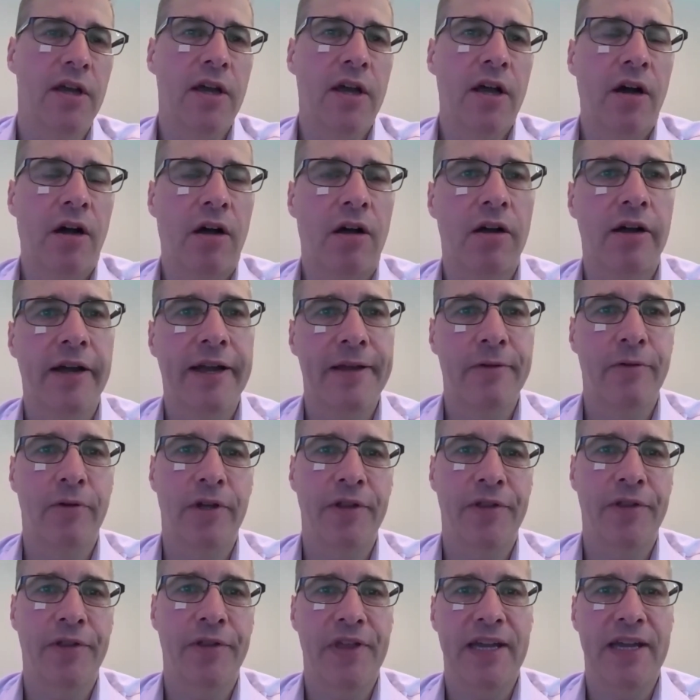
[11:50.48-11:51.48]
All right.
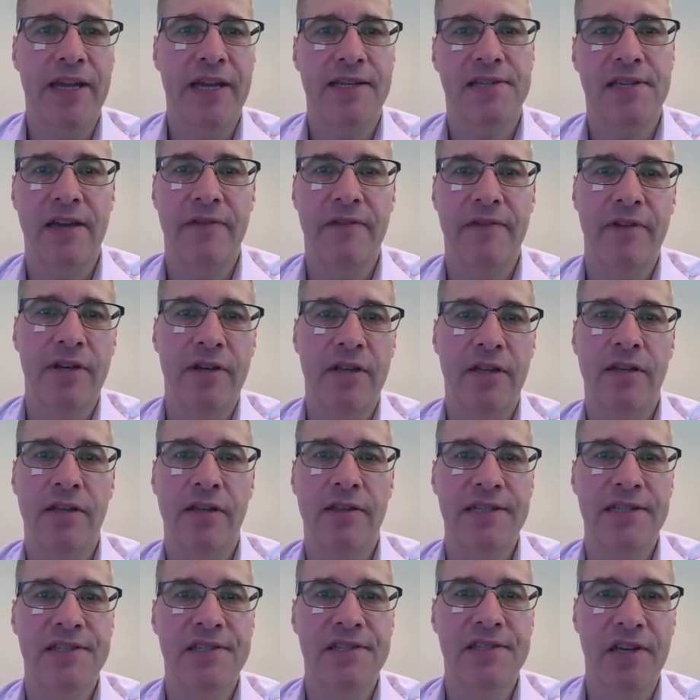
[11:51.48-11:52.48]
Well, thanks, Kevin.
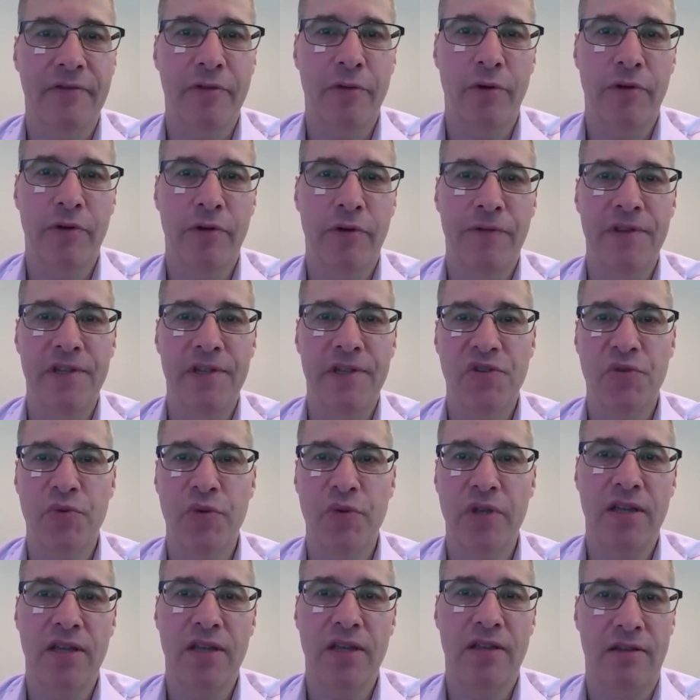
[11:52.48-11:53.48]
That's it, everyone, for this
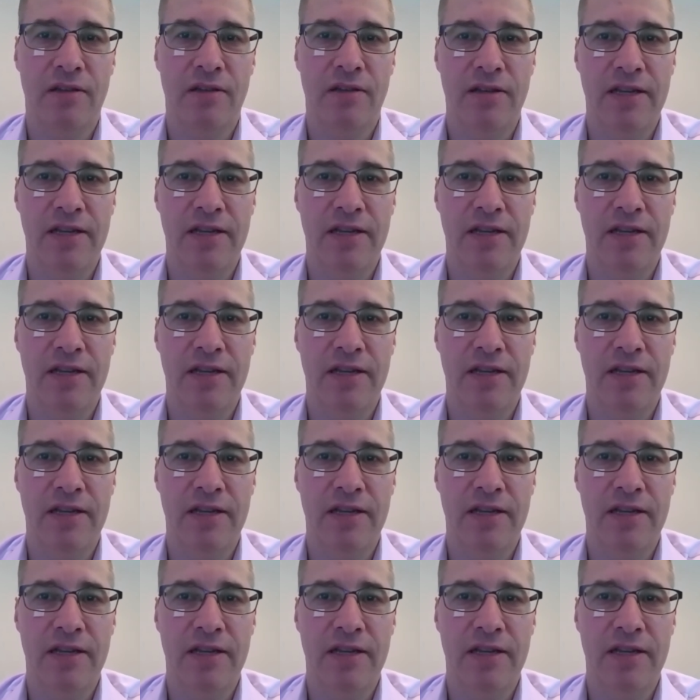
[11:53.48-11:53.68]
week.